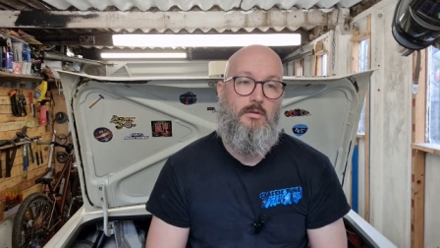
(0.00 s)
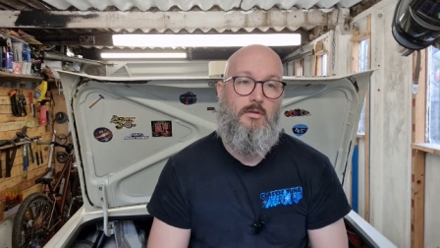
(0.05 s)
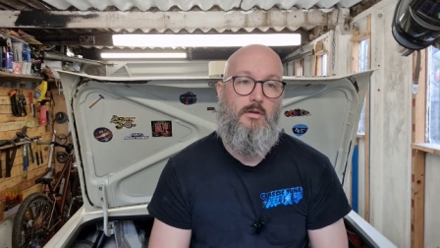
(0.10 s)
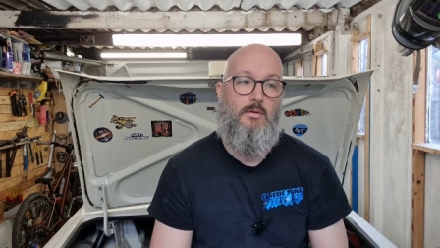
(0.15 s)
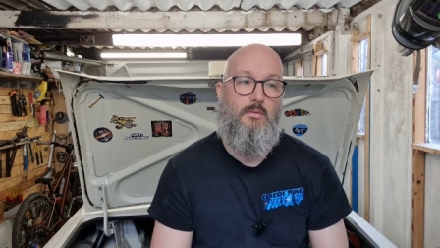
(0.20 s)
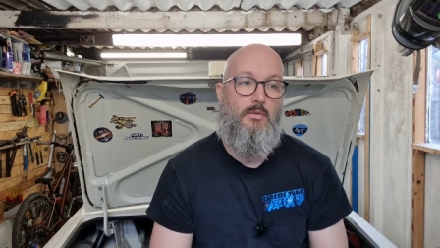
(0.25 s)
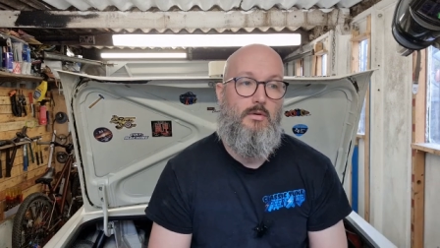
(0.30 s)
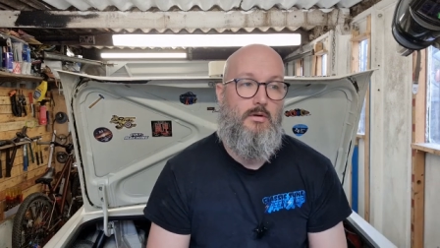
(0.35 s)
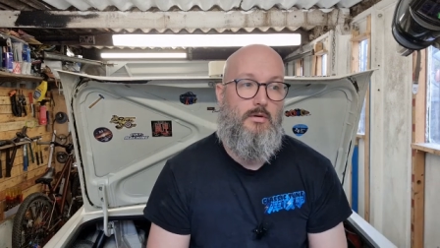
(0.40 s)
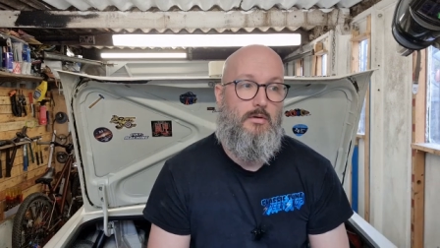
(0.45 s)

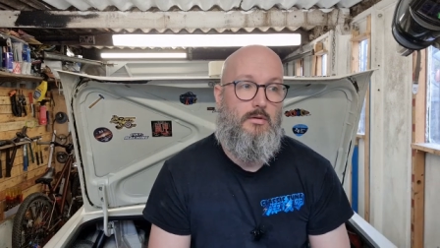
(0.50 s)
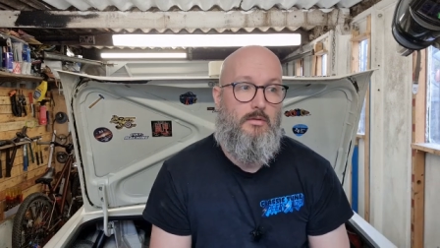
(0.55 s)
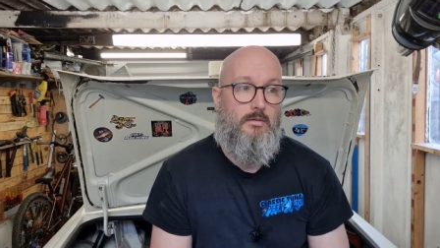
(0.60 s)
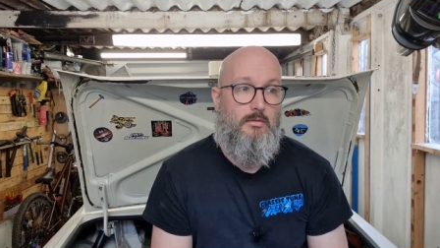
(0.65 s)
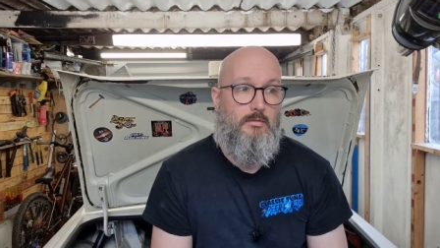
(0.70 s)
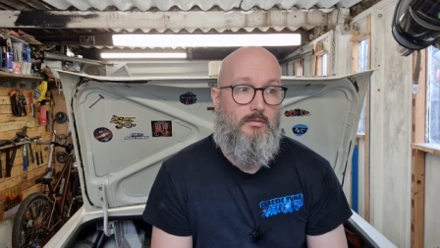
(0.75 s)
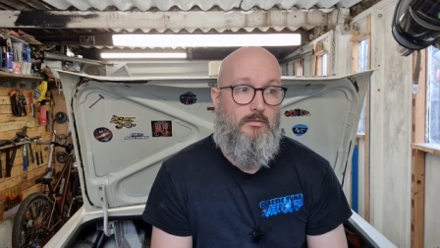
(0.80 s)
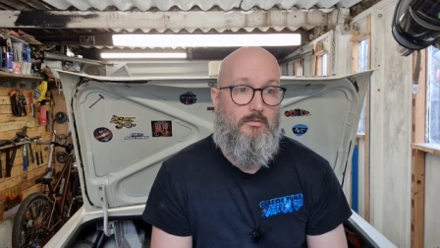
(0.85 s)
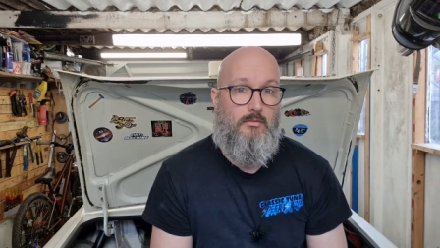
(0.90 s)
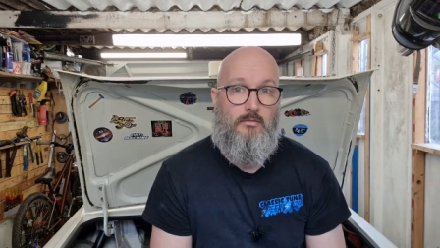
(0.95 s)
that will
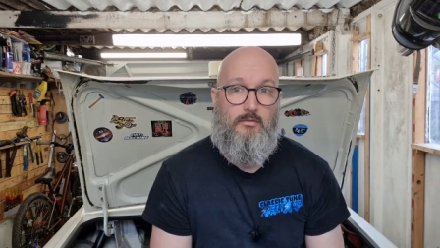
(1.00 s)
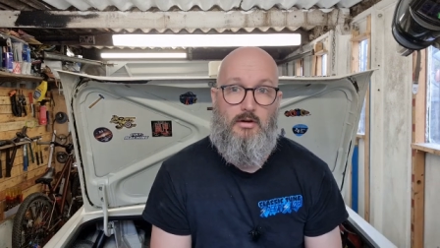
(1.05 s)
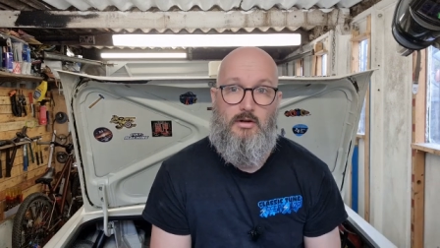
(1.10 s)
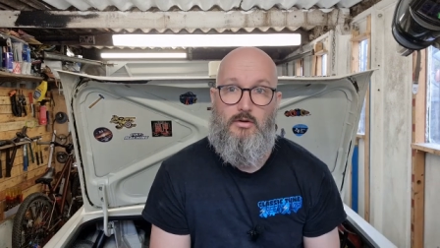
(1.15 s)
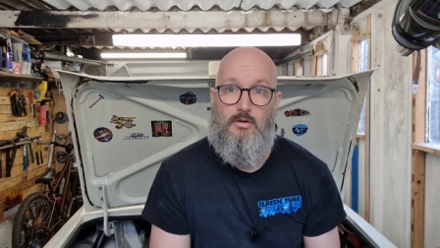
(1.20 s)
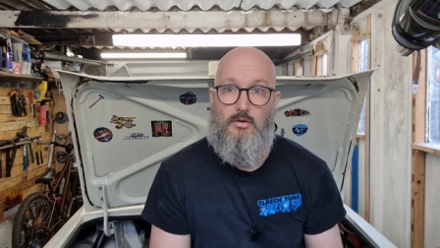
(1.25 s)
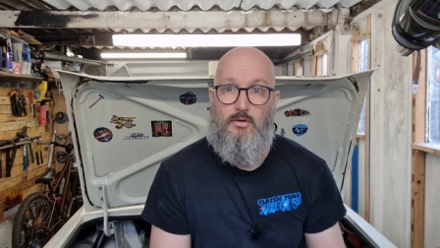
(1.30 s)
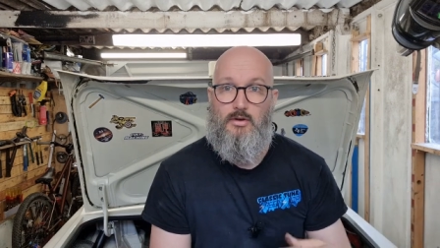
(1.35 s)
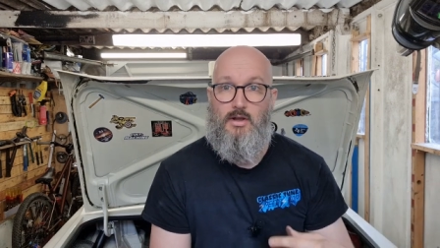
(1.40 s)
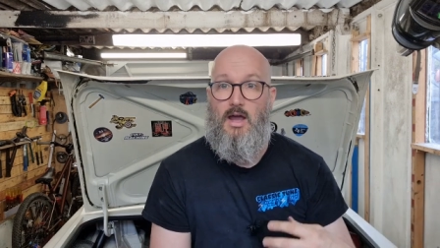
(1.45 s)

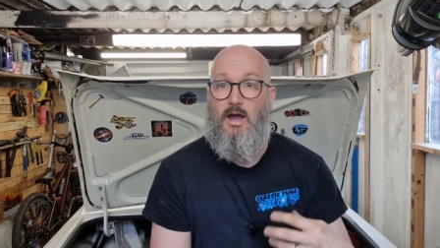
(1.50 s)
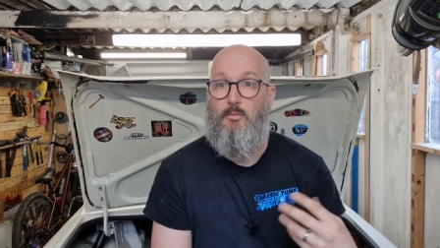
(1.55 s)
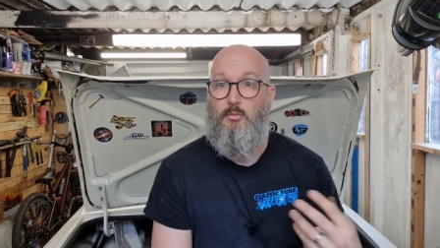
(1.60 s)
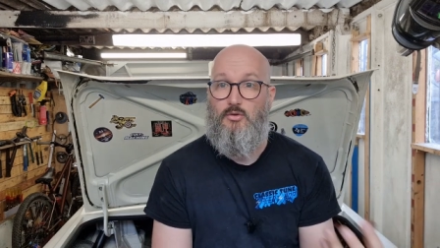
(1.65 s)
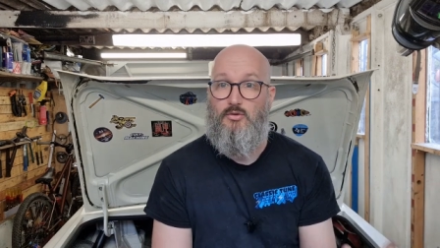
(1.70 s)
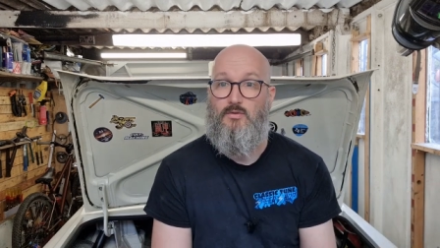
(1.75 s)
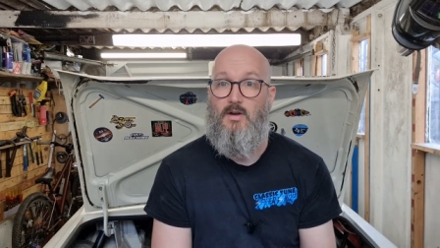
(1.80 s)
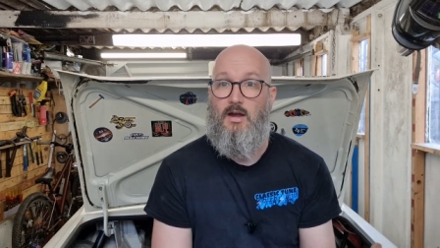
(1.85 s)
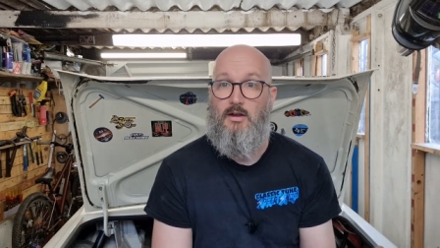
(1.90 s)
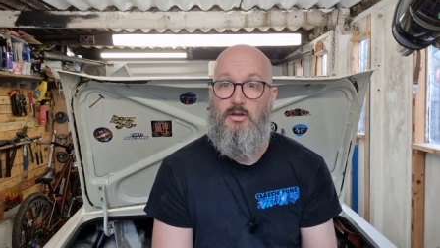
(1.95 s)
record how
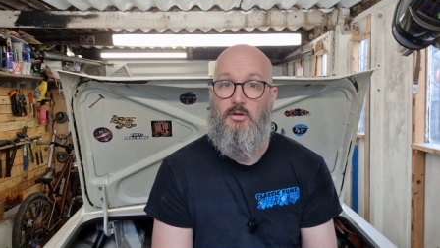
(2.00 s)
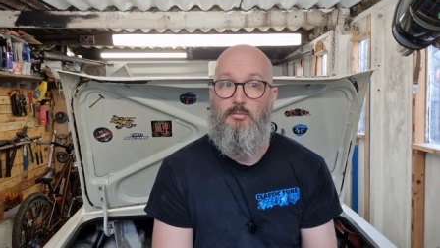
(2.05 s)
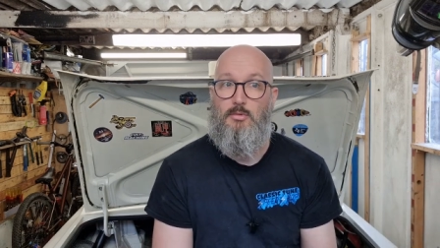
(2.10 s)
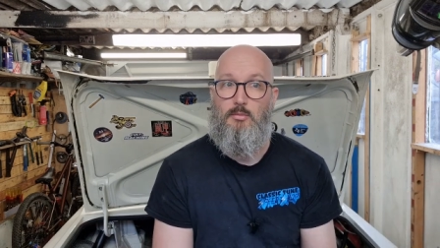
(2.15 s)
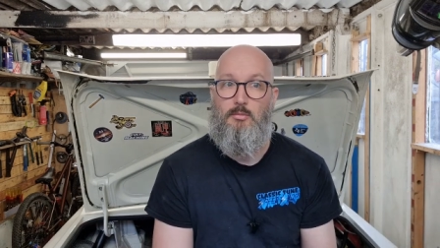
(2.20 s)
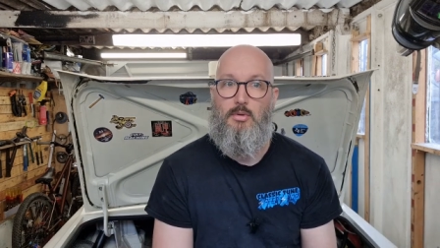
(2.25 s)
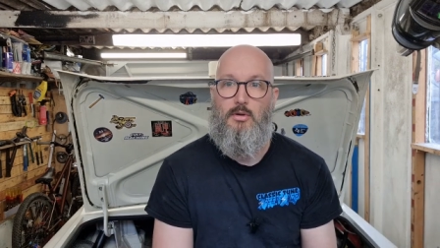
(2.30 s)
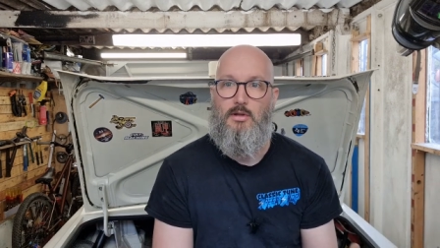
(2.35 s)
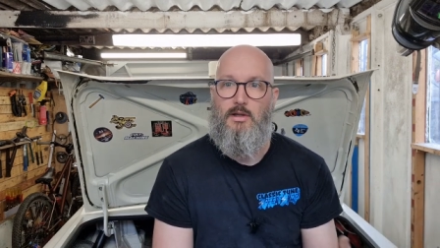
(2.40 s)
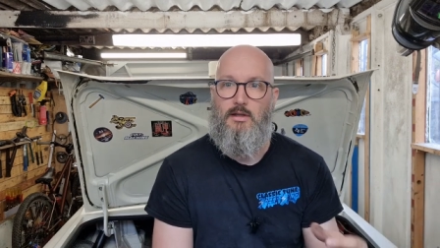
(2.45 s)
much vacuum
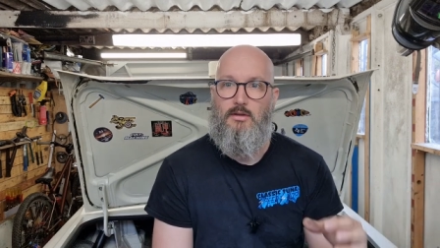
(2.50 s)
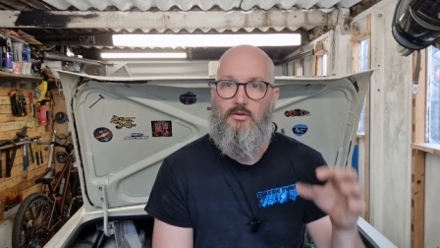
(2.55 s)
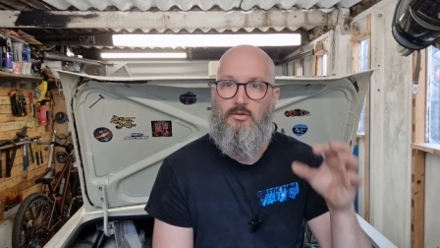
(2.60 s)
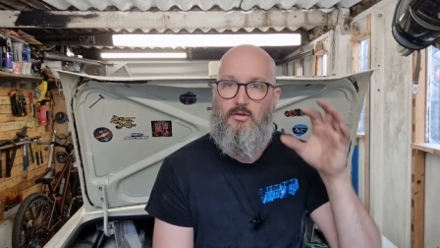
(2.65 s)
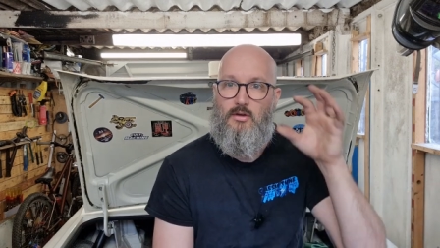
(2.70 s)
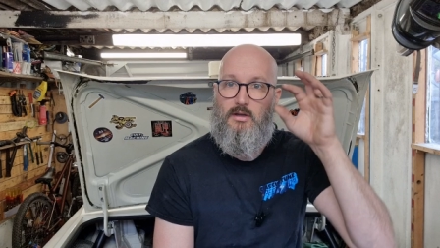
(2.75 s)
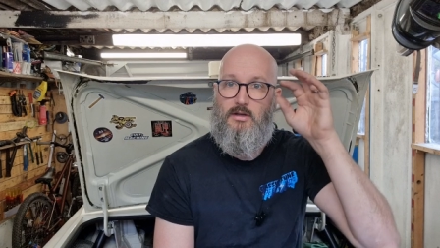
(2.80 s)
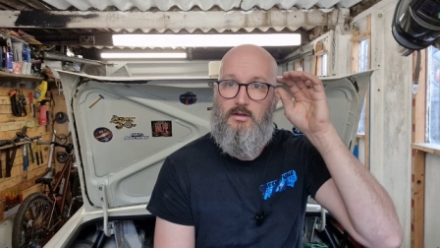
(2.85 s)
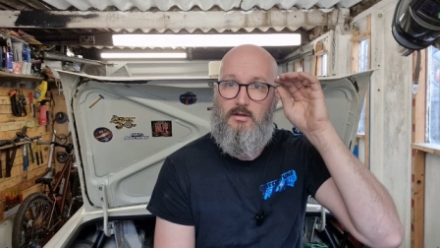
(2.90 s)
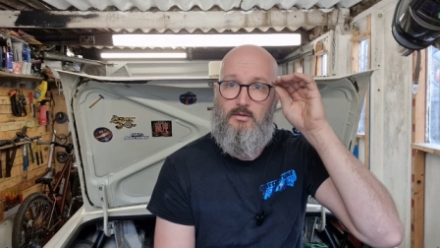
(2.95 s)
I'm pulling
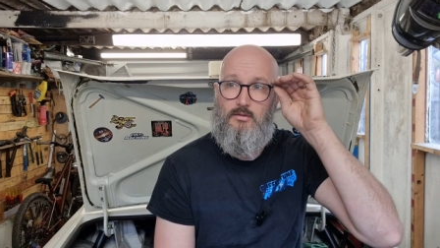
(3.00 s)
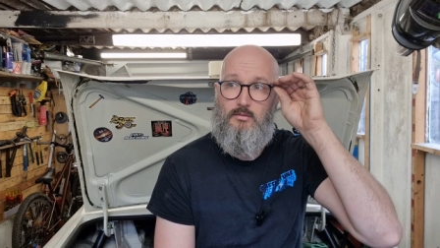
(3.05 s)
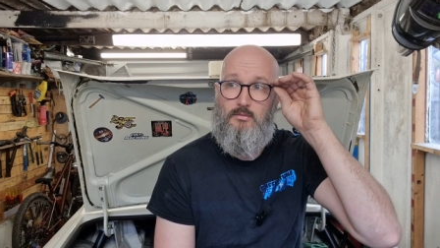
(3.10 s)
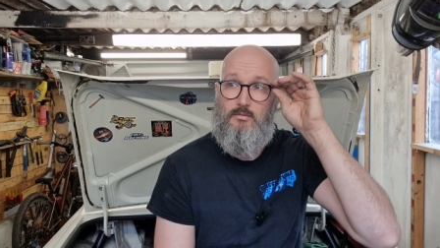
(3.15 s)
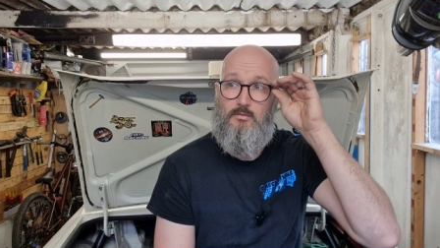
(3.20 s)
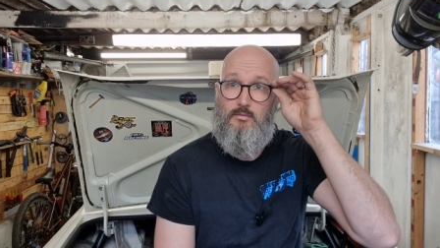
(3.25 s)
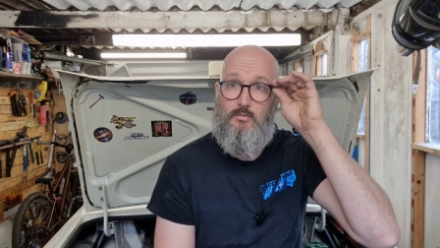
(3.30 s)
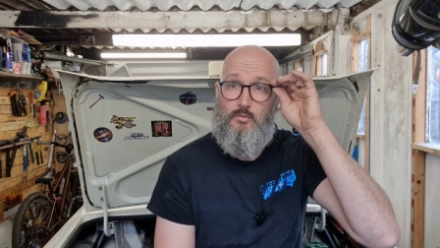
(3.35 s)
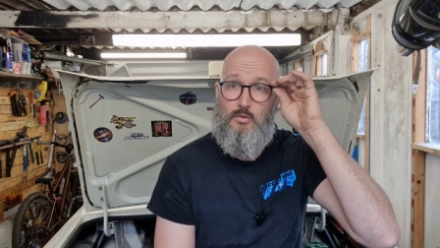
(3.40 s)
so it can